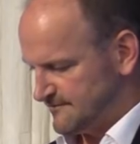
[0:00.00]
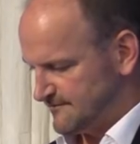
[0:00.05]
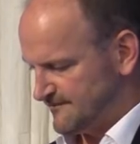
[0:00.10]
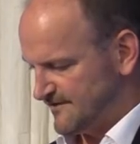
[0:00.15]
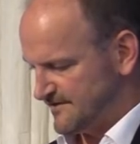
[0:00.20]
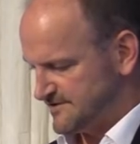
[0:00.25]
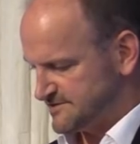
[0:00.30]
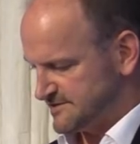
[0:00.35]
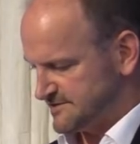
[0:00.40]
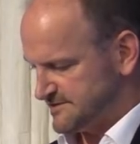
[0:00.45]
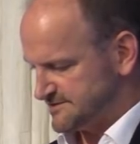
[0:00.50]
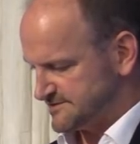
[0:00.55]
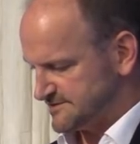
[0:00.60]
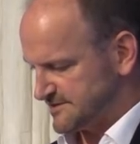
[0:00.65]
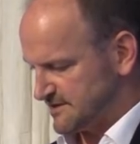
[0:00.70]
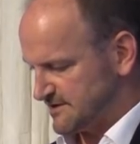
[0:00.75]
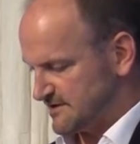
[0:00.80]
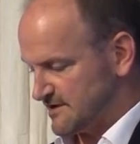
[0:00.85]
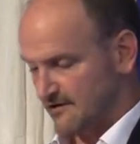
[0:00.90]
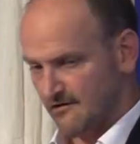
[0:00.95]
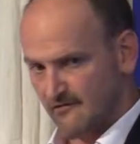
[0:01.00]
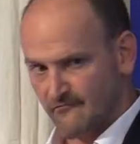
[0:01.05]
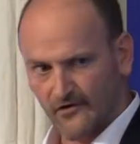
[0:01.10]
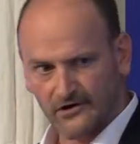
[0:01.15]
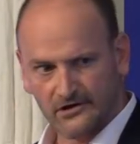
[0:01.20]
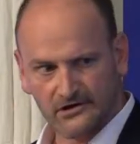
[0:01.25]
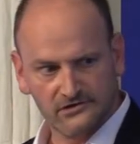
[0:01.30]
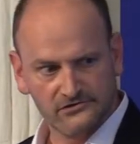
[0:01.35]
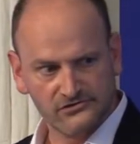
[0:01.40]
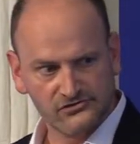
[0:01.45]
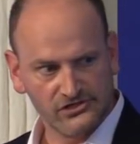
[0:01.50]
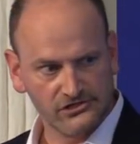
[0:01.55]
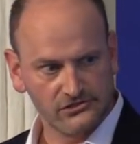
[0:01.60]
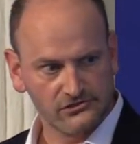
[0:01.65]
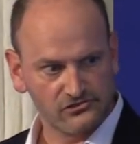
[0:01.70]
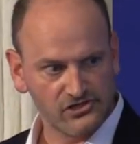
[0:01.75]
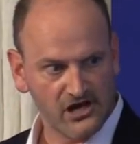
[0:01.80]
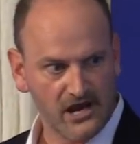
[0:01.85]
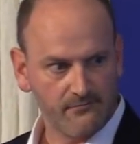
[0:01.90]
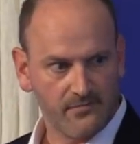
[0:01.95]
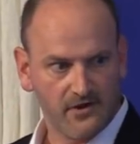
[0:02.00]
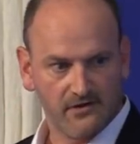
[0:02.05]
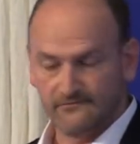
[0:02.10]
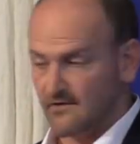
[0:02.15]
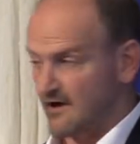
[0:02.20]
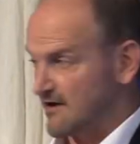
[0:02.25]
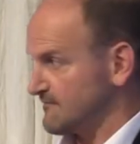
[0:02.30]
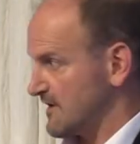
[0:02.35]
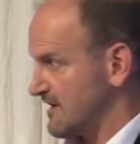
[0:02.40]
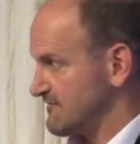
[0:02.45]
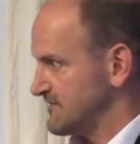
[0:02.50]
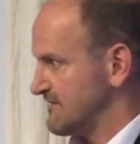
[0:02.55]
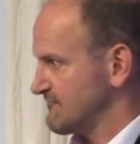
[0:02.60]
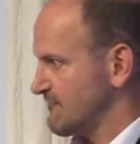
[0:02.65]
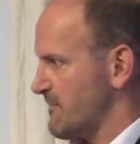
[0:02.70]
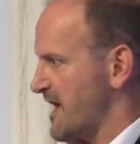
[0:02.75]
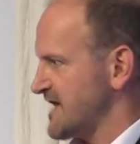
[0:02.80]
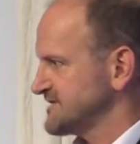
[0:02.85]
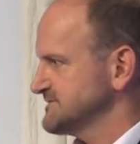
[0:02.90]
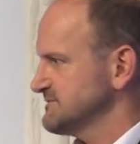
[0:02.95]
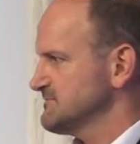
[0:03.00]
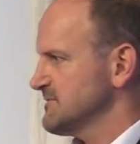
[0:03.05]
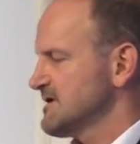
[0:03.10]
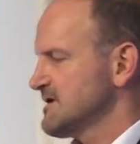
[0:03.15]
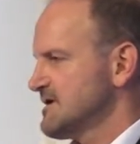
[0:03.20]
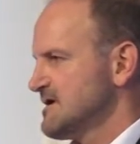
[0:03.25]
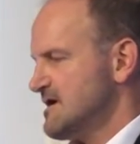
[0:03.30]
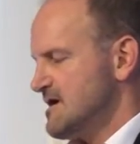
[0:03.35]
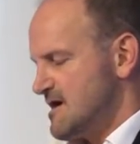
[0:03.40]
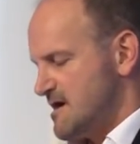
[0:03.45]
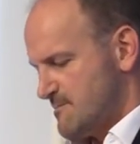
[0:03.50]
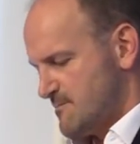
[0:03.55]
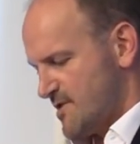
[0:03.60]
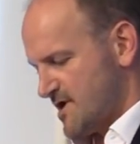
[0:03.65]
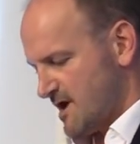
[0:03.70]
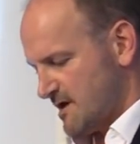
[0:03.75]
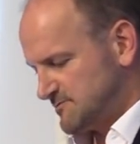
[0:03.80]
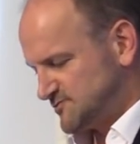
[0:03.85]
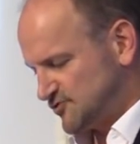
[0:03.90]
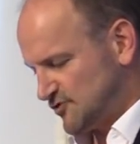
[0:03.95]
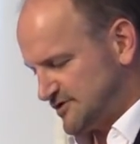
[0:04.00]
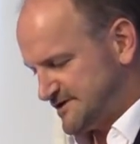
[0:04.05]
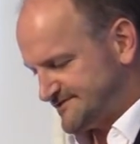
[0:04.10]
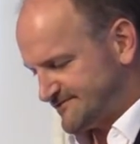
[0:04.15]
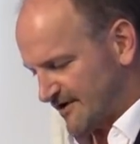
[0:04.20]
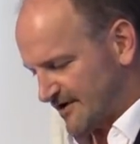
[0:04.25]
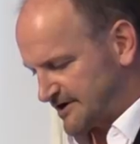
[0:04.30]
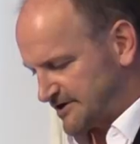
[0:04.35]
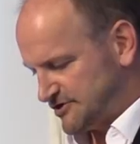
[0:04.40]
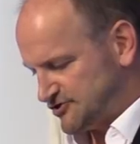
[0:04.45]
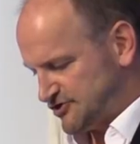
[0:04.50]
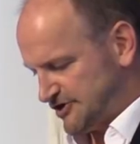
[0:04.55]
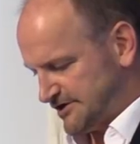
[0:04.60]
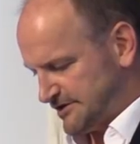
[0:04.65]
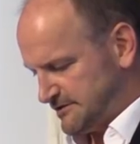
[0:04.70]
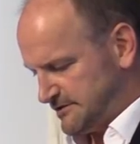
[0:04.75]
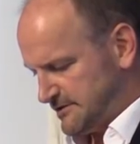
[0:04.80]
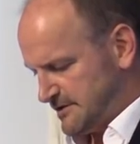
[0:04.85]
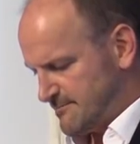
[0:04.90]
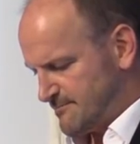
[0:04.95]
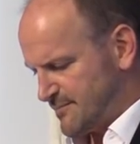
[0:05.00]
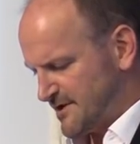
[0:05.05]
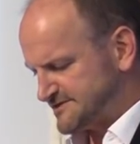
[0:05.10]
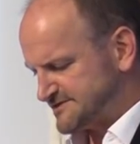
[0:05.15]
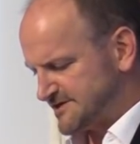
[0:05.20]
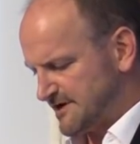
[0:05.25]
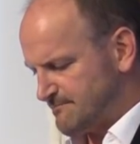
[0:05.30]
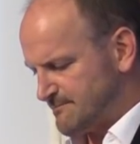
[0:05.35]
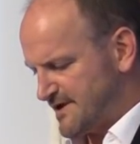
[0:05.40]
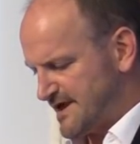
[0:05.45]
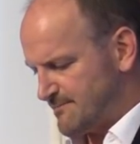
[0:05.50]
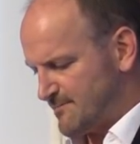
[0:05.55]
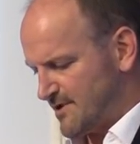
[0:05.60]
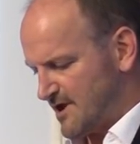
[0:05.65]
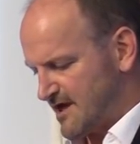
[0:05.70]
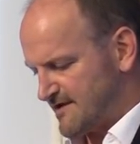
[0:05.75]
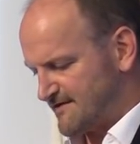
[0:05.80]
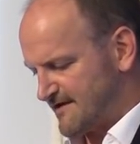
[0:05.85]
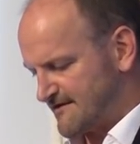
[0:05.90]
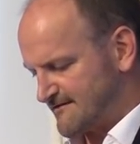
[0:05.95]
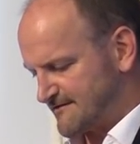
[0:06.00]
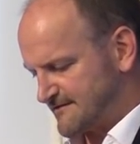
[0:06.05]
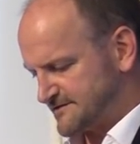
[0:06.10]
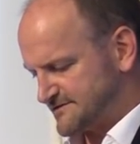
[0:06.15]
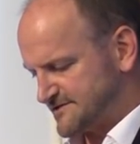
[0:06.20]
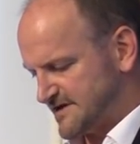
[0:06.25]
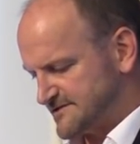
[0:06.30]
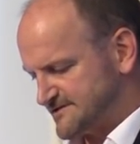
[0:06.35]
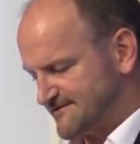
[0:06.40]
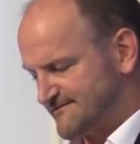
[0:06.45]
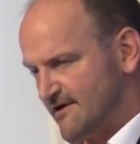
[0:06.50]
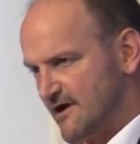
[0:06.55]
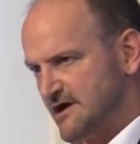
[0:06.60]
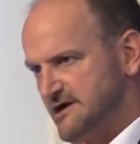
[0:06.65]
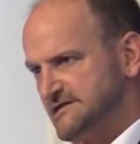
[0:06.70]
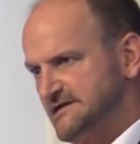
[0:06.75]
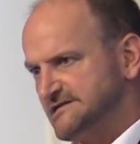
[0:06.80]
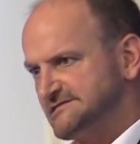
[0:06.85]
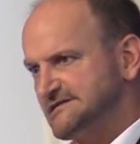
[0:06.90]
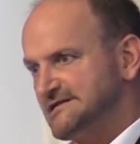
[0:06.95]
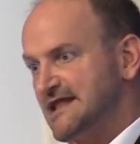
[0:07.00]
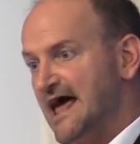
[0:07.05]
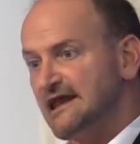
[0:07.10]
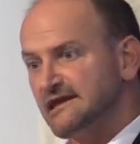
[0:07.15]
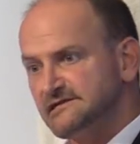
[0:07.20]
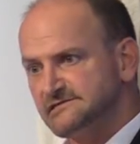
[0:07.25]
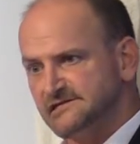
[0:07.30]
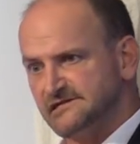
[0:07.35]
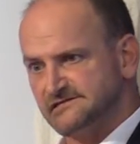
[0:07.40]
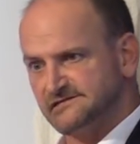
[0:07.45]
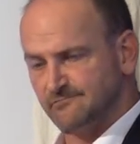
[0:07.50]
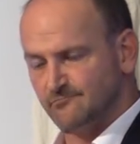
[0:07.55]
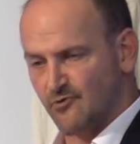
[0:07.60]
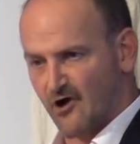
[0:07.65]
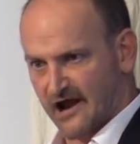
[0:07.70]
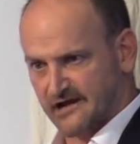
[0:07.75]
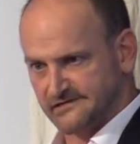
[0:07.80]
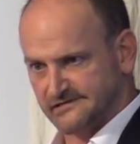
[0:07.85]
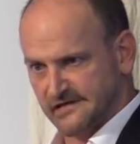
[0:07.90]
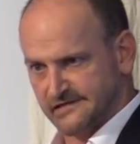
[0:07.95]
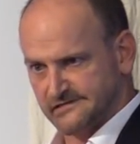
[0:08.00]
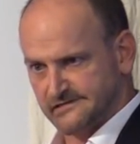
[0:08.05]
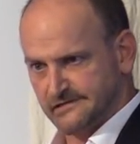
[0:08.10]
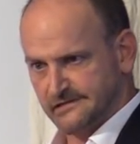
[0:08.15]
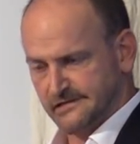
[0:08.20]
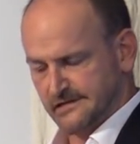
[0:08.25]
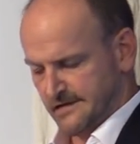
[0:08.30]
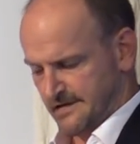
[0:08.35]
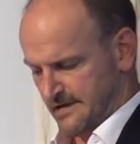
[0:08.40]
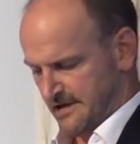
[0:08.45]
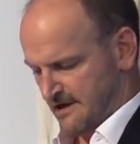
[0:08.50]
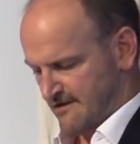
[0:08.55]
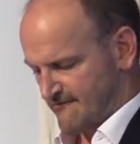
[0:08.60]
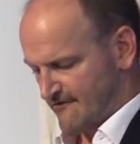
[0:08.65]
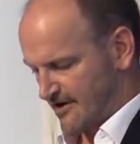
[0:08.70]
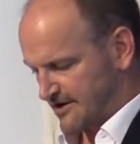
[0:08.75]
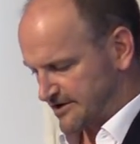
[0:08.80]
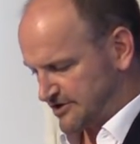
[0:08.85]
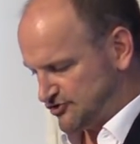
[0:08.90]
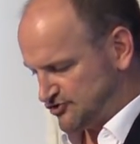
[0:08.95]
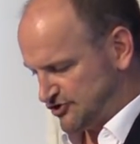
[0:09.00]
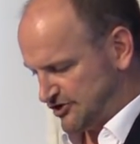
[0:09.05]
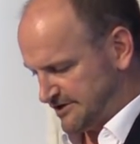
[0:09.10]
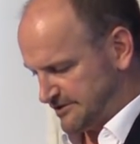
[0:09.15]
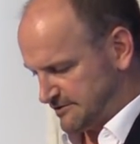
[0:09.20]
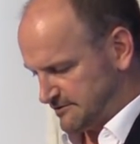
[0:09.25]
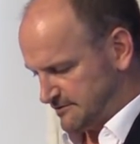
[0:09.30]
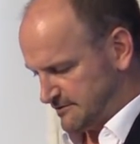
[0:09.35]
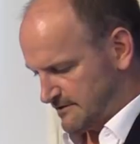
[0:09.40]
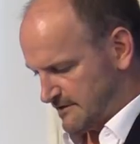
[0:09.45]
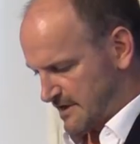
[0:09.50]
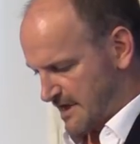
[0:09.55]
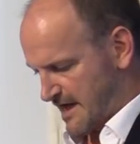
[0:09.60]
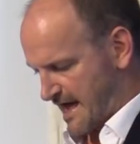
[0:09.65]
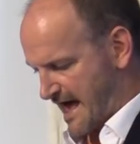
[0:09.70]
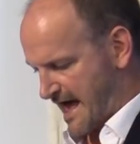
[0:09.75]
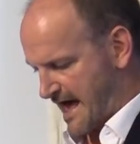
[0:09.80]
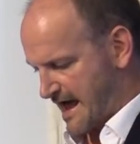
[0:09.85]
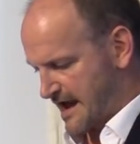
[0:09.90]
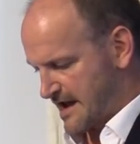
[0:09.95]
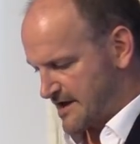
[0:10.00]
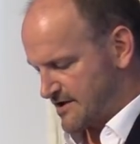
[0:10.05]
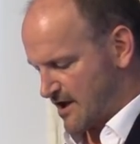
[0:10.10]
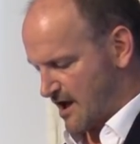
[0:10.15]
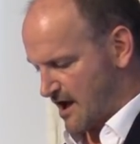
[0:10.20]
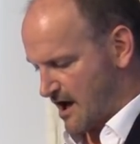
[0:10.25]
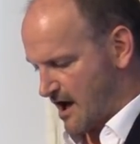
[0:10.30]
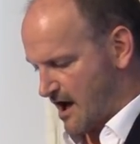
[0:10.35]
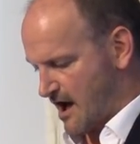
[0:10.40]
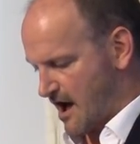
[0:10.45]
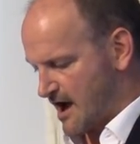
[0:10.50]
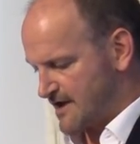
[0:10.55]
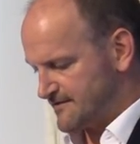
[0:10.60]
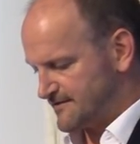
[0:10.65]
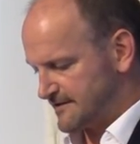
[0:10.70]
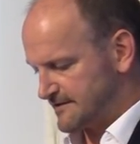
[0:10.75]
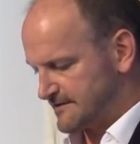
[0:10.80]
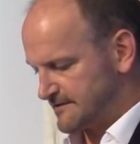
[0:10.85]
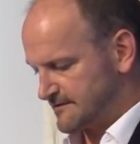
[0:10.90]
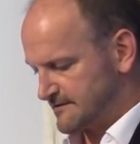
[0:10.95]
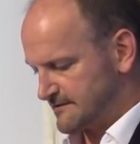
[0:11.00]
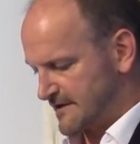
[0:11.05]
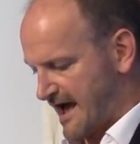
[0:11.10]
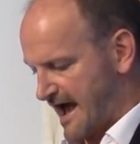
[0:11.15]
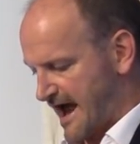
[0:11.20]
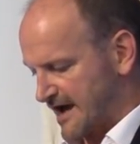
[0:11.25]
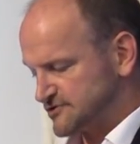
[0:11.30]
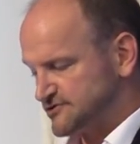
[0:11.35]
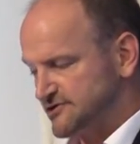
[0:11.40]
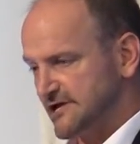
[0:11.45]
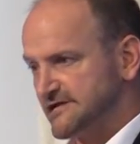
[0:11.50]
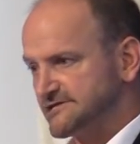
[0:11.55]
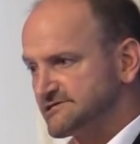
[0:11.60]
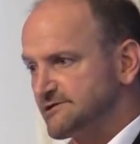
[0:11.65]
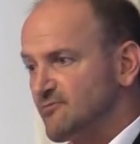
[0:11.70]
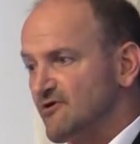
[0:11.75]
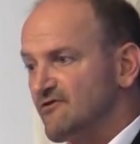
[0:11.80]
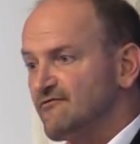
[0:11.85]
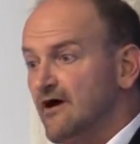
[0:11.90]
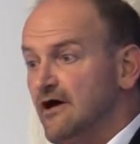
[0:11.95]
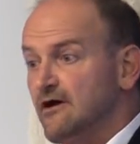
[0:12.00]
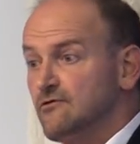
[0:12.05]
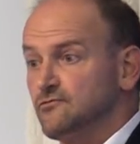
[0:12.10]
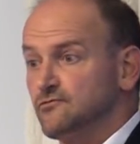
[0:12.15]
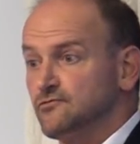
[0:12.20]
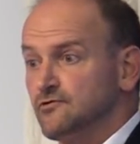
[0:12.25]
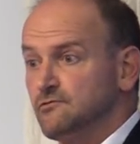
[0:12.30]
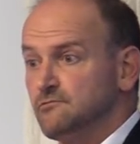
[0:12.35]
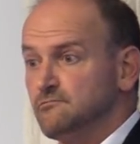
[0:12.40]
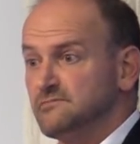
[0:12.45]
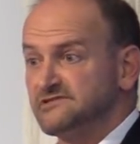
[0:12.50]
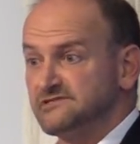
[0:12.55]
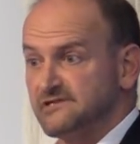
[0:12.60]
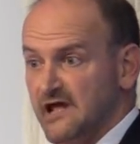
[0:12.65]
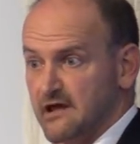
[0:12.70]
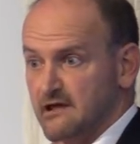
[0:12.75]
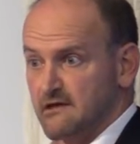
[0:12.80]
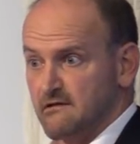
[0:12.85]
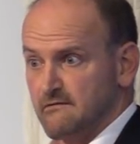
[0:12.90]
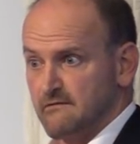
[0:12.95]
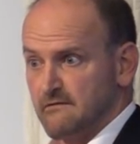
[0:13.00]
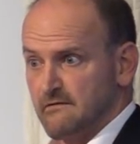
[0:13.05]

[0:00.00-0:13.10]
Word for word: Fintan is a very congenial chap. I've never met him, but I'm sure he's very congenial. But some people, I think, tend to find his analysis of Brexit very congenial. And I think, actually, it's a profound mistake.